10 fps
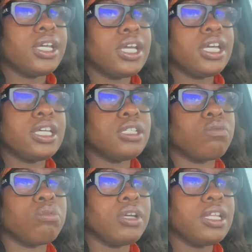it gets
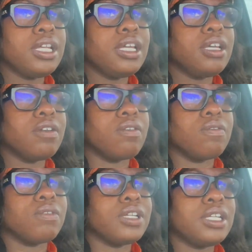really
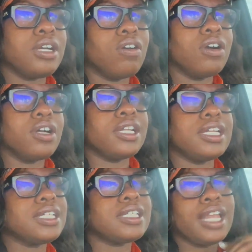really hard
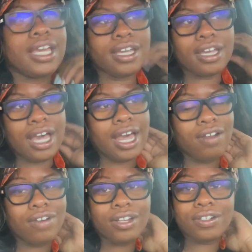and it's like I
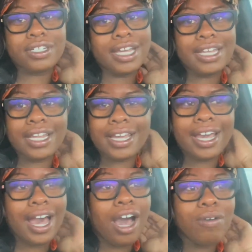don't understand like
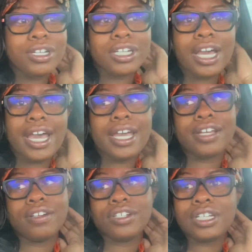I wish I had
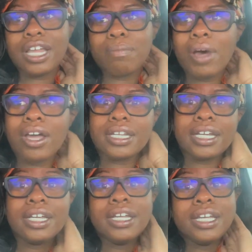energy like Bonnie
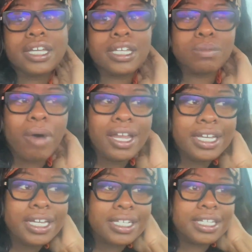because
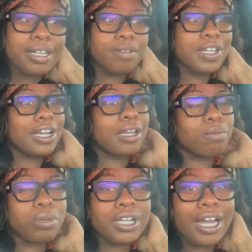Bonnie could sit up there
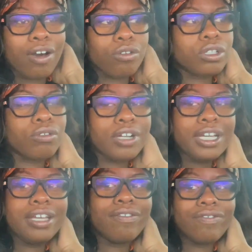and put out
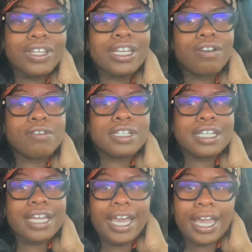three videos
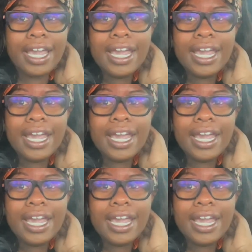a day.